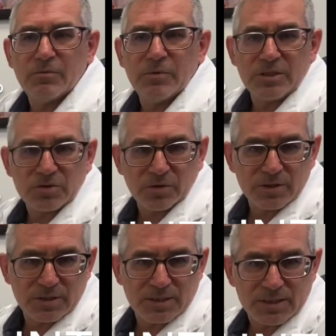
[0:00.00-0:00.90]

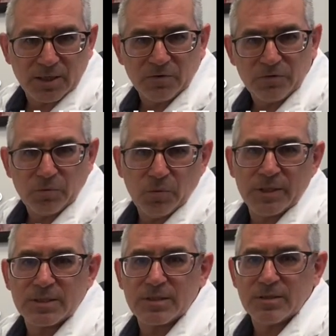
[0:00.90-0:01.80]
restores itself
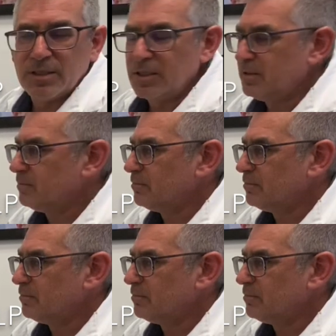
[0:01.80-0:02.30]
once the